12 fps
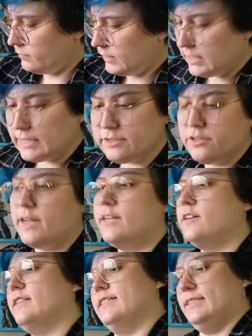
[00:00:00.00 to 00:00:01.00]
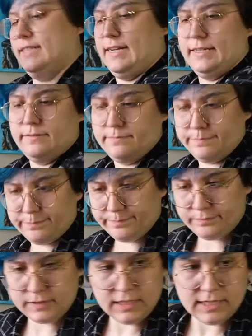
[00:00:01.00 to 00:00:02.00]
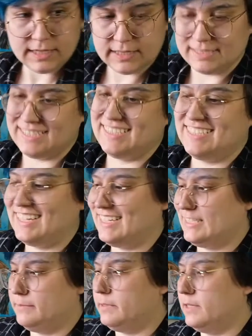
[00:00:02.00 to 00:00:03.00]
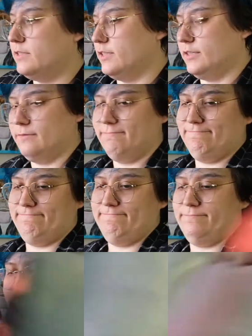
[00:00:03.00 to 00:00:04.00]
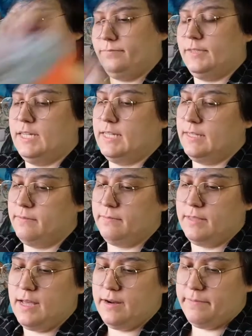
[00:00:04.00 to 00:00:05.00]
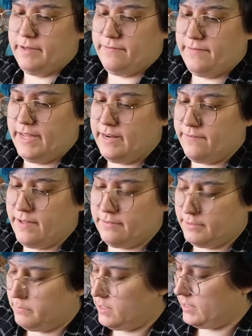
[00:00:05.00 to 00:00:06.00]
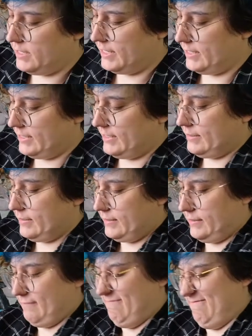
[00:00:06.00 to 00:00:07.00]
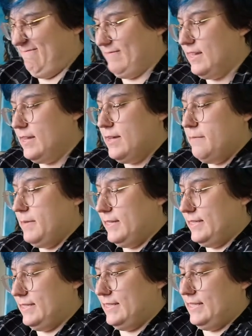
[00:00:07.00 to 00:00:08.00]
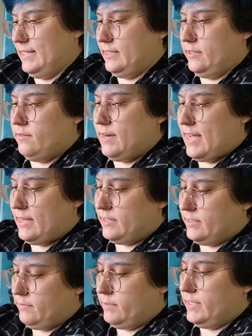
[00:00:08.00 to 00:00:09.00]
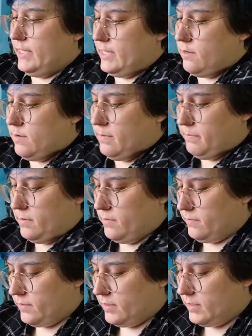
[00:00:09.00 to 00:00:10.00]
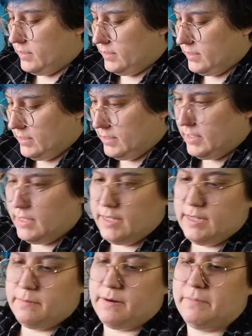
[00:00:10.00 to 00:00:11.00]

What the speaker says: Let's try it on this side, because this side is smaller. Not a big fan of how small it is, because these don't actually really go up over, but I'm